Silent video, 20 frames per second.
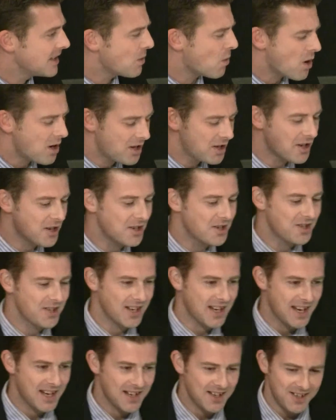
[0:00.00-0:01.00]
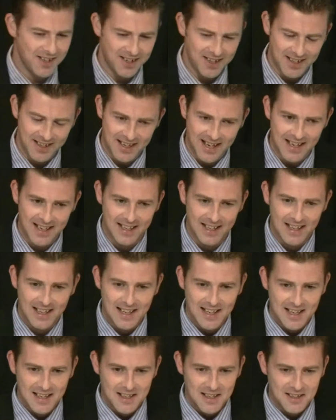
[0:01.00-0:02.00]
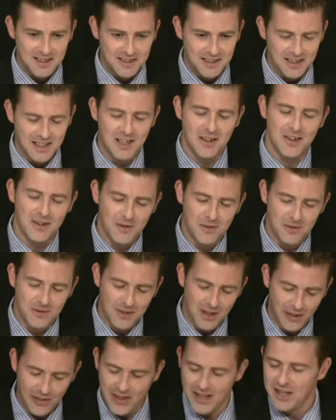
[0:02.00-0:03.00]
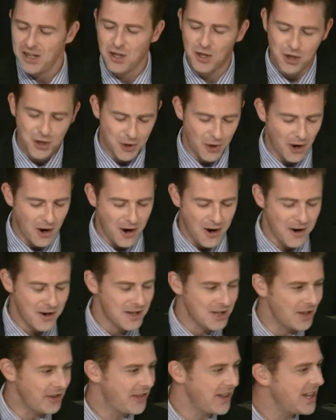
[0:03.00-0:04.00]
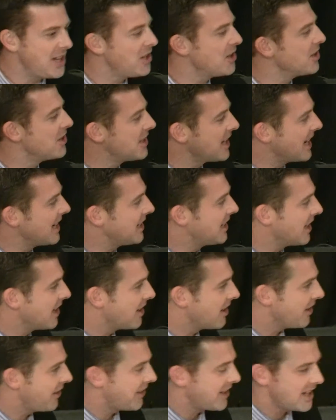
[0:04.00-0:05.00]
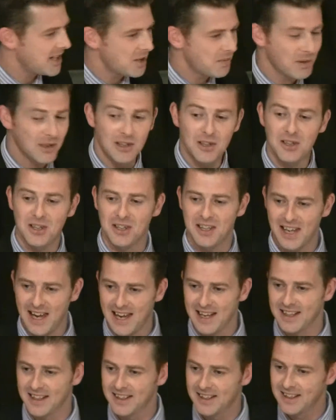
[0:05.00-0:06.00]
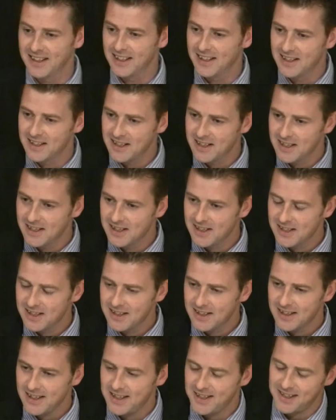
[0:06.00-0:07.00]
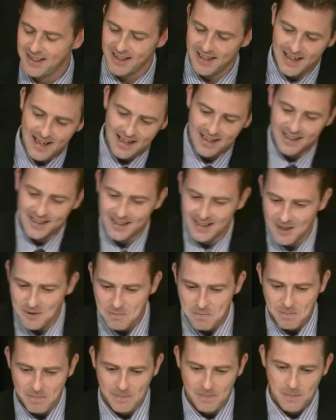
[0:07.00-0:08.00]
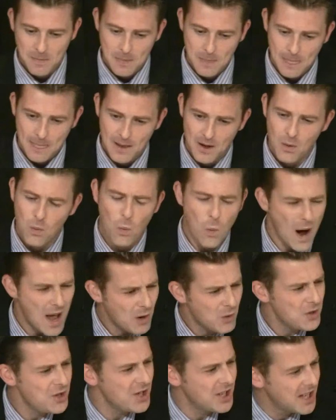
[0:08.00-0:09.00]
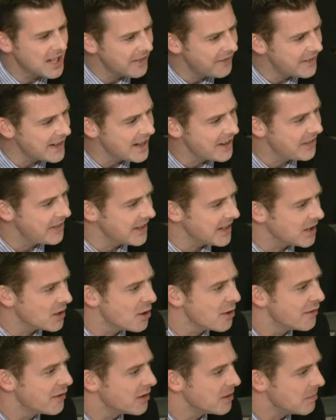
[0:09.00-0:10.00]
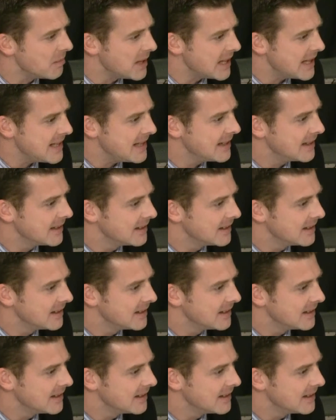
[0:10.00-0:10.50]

What God's saying is he says, hey, you know, you think you're strong, you think you can take care of things, but look, you can't. He's saying, hey, why don't you give that thing over to me?